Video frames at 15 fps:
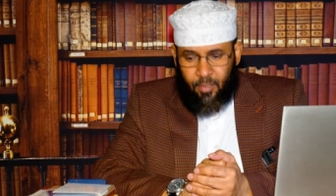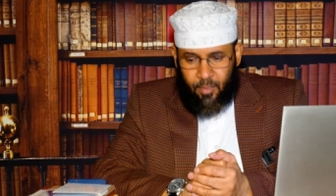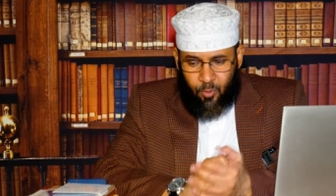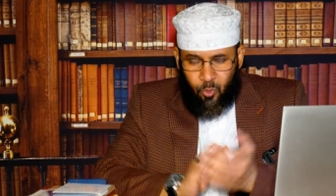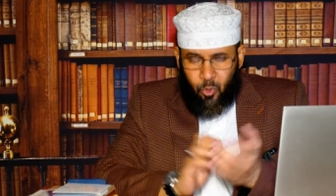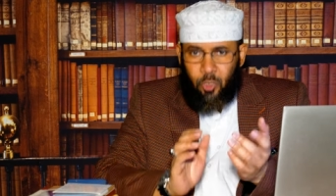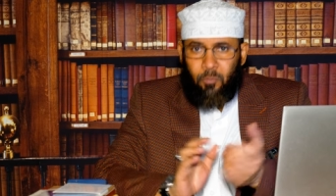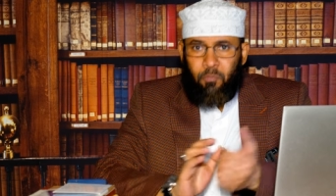you
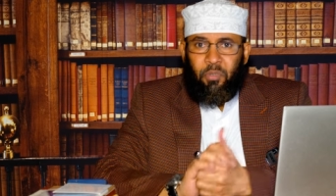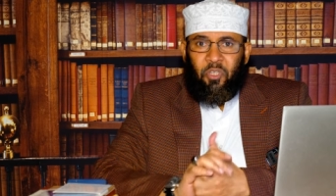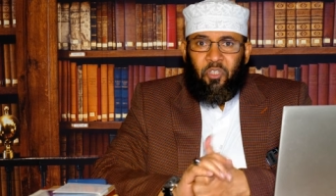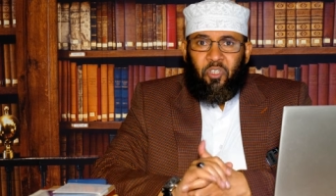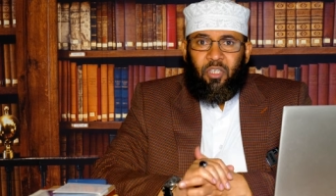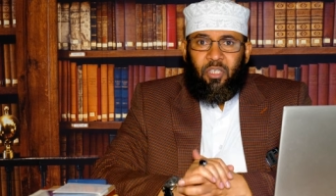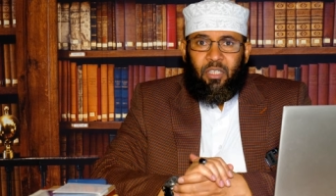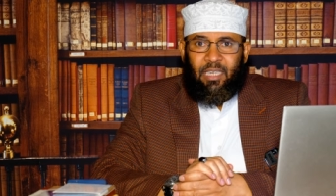see
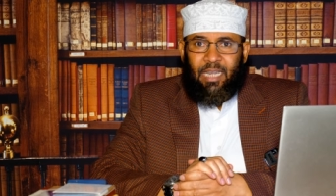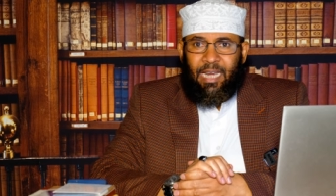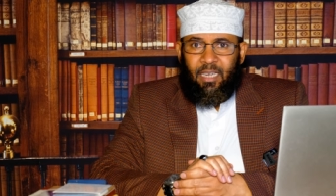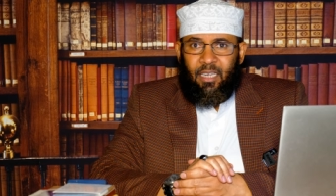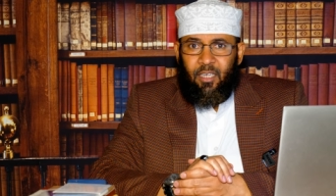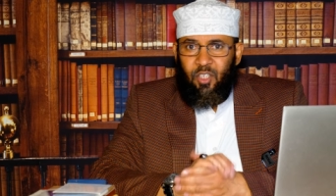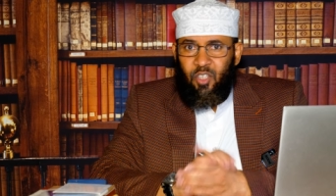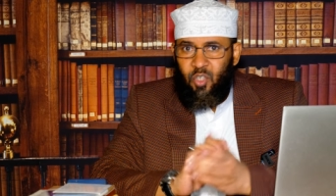pigeons
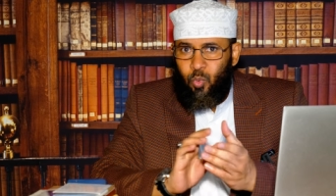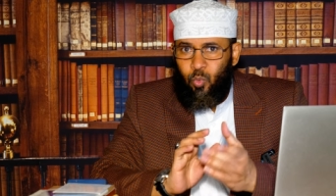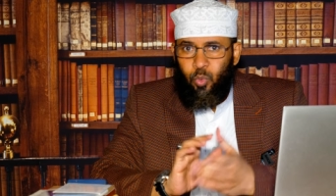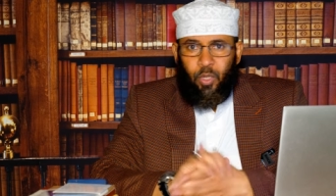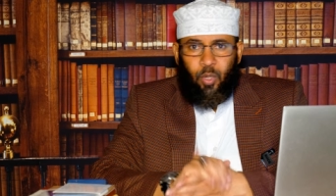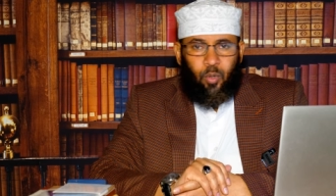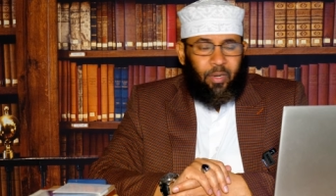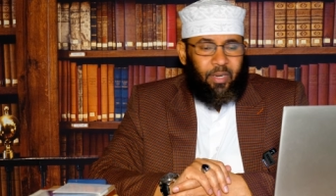dead,
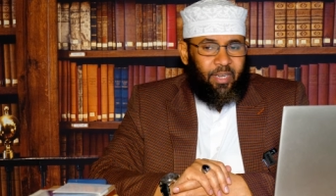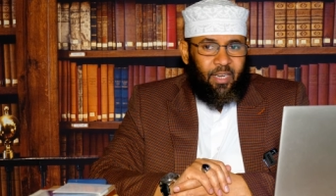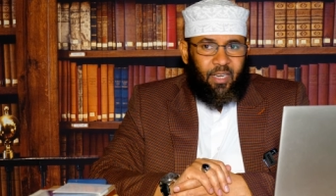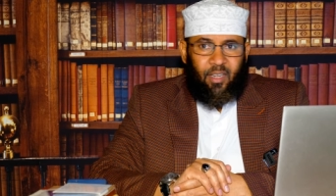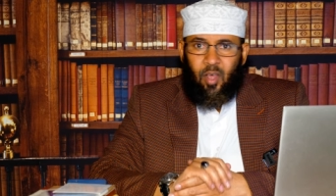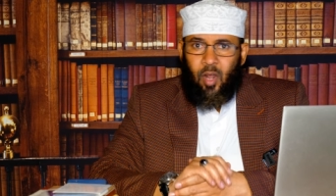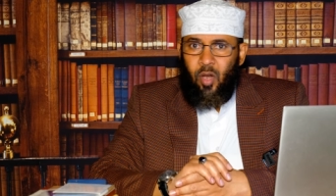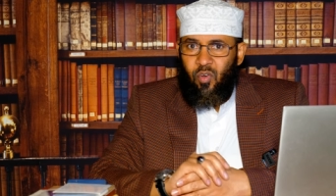squirrel
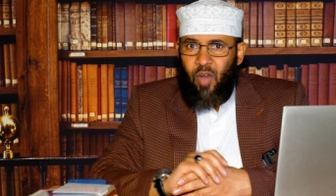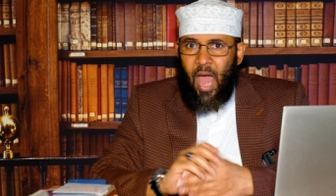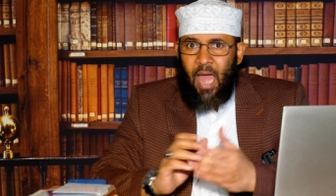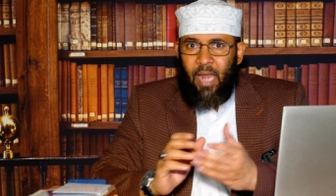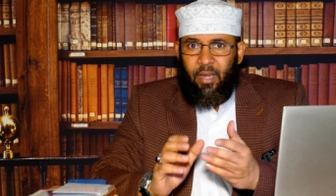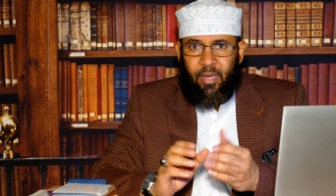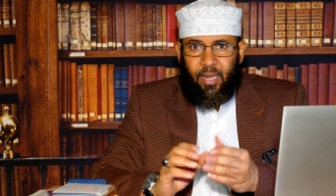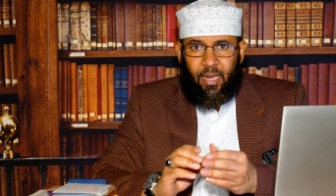dead,
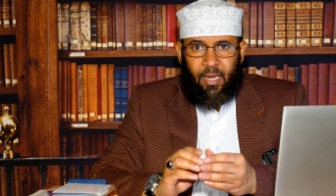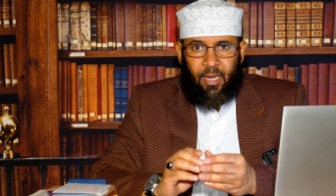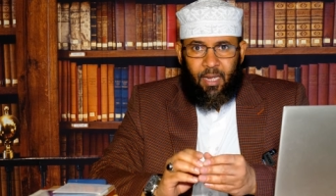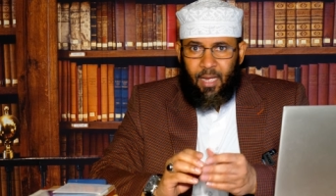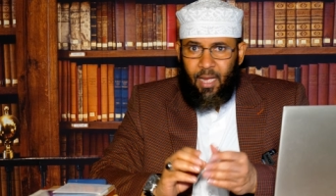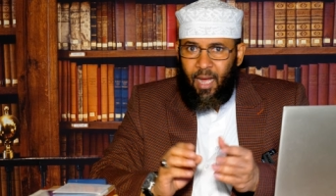rat dead,